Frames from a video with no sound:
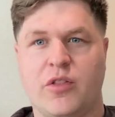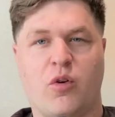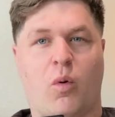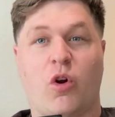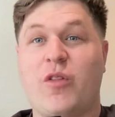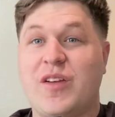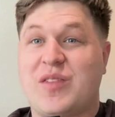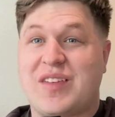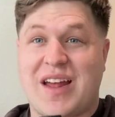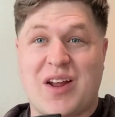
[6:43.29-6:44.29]
The world they've
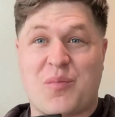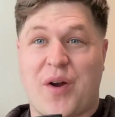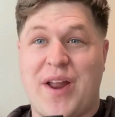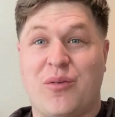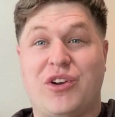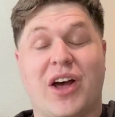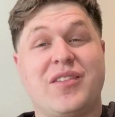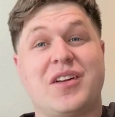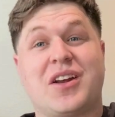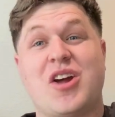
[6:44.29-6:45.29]
set up right now
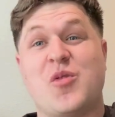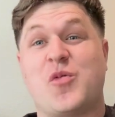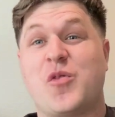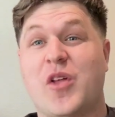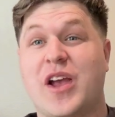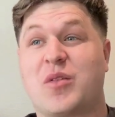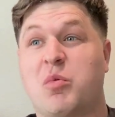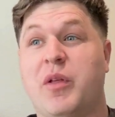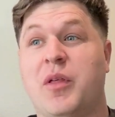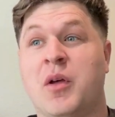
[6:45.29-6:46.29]
doesn't
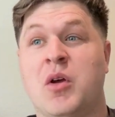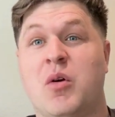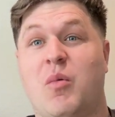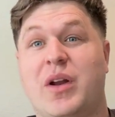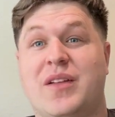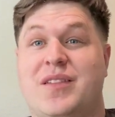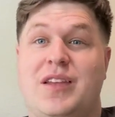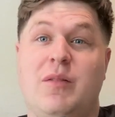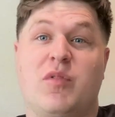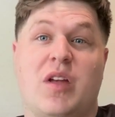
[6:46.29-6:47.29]
conflict with what it
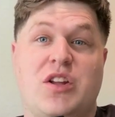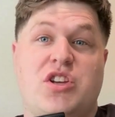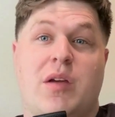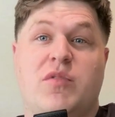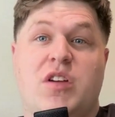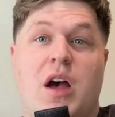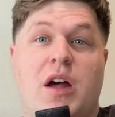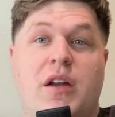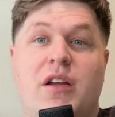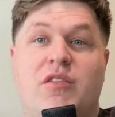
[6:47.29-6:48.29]
seems like James
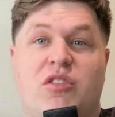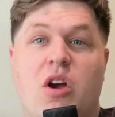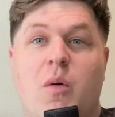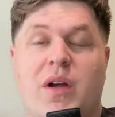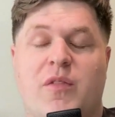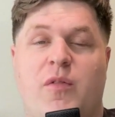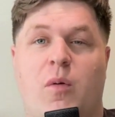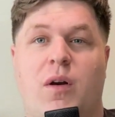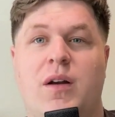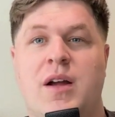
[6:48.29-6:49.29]
Gunn is going
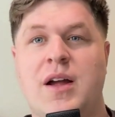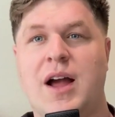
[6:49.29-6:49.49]
for.